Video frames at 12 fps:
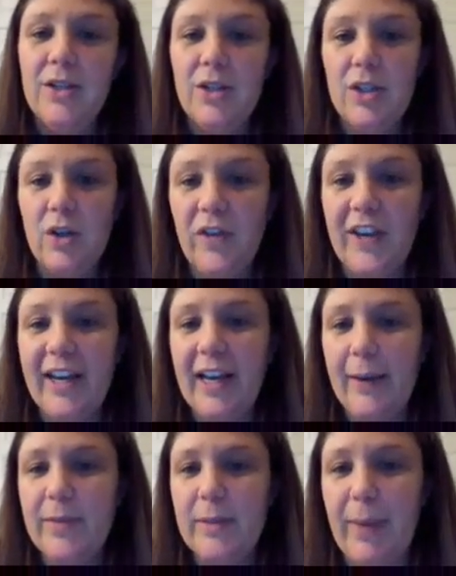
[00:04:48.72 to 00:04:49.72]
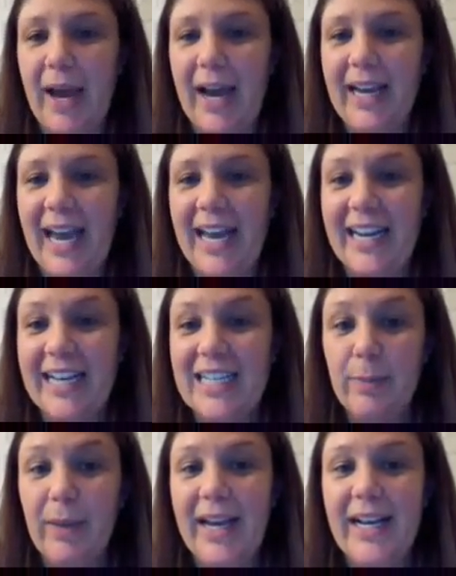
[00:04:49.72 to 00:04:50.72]
Sophia comes back and
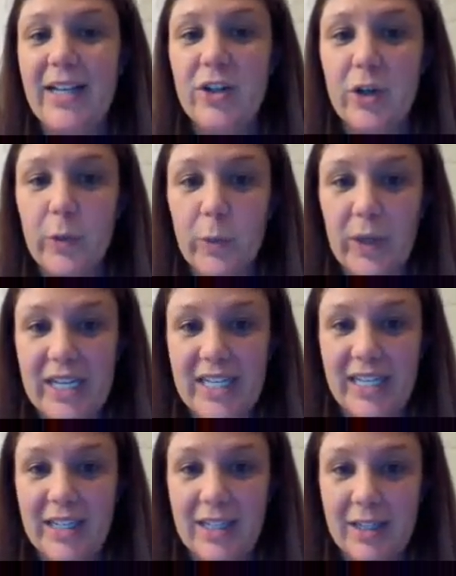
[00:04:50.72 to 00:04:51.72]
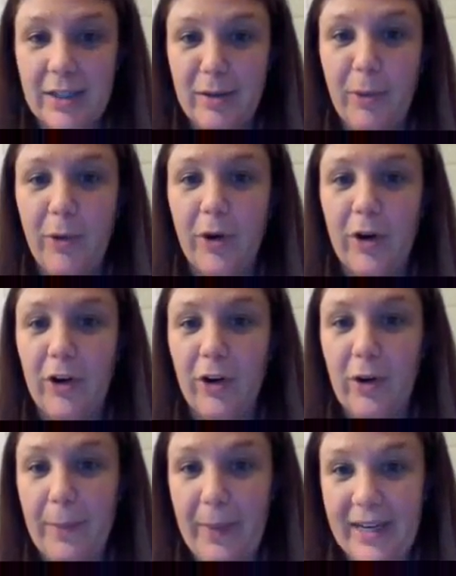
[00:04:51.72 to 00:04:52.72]
explains her reason to support
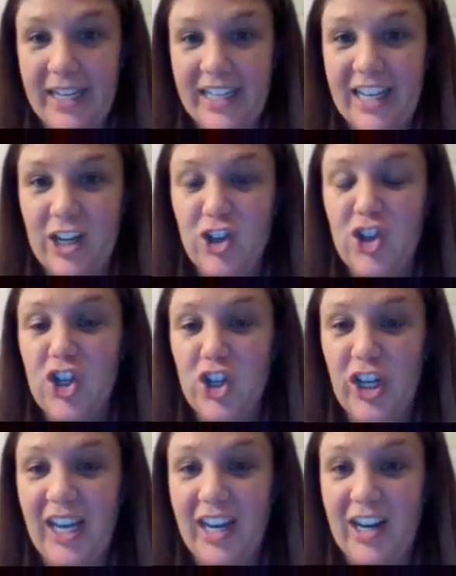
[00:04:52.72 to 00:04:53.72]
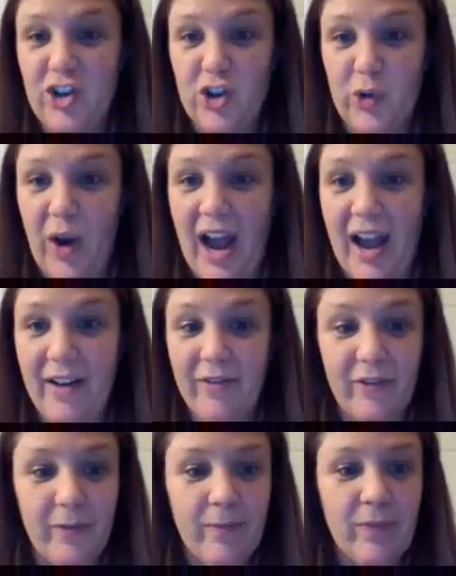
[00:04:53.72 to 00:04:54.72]
her opinion that she should get a
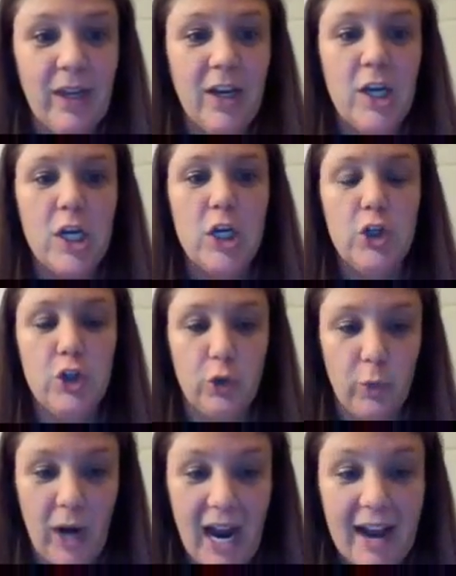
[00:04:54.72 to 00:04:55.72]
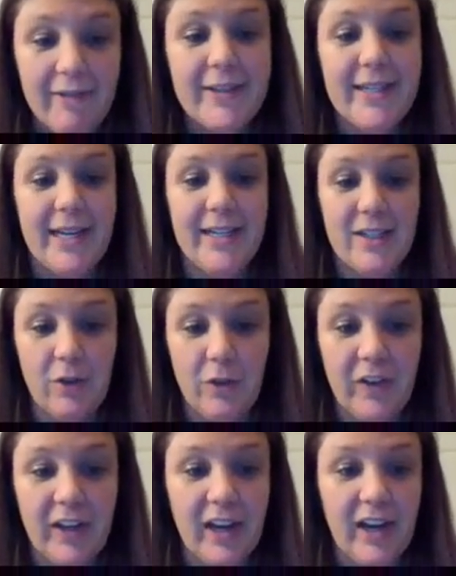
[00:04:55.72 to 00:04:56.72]
giraffe. "Giraffes," said
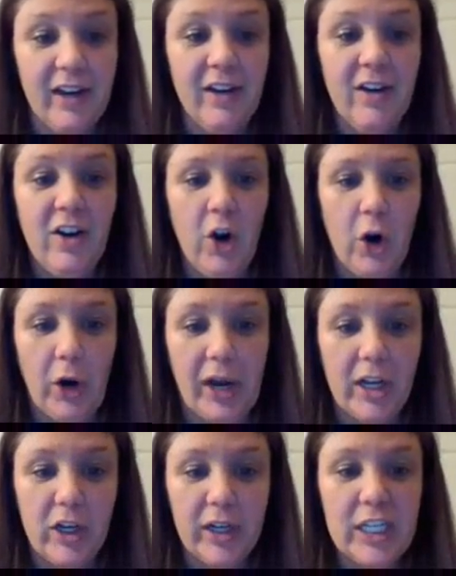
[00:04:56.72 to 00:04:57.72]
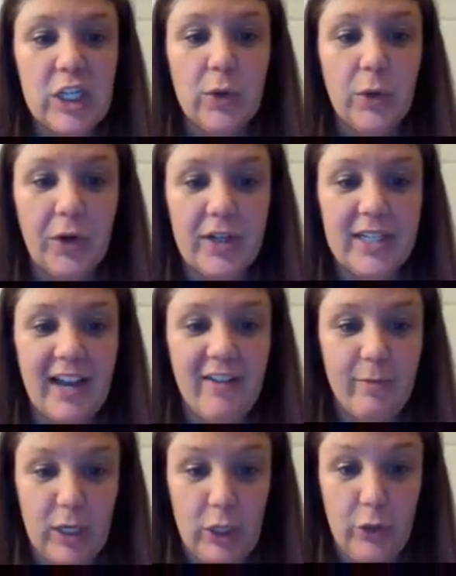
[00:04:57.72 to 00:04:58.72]
Sophia, "are a good source
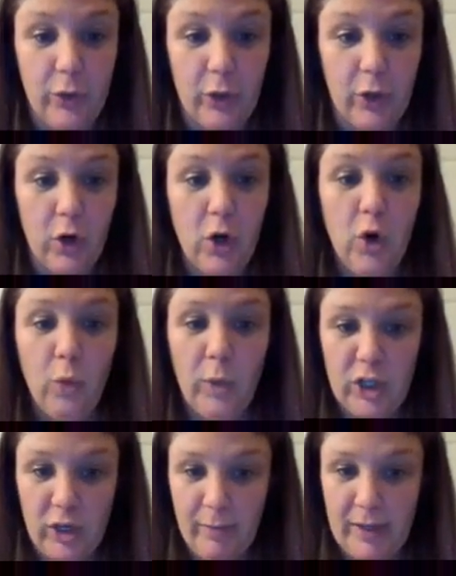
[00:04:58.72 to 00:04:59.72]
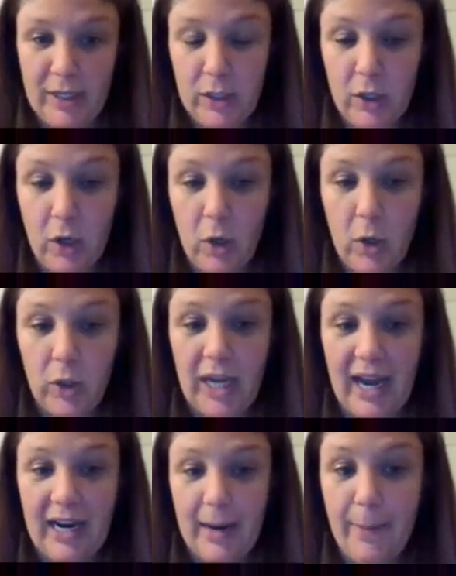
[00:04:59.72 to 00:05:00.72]
of manure, which can be sold
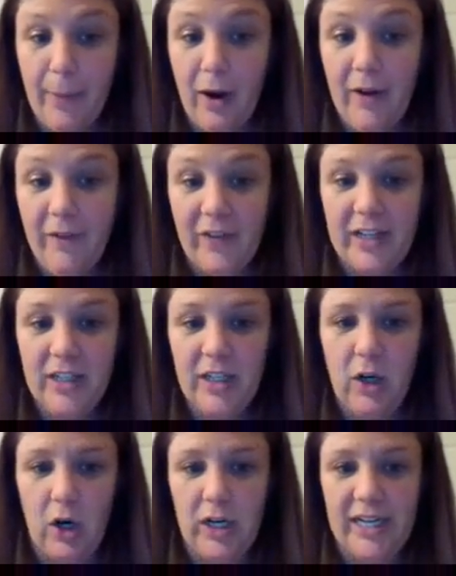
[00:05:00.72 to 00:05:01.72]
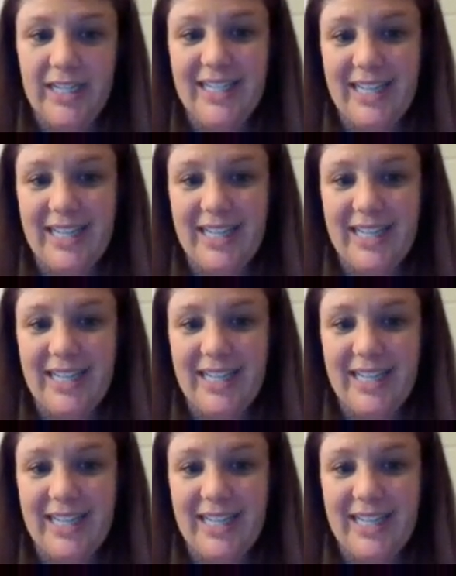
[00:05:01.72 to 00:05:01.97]
at a profit to garden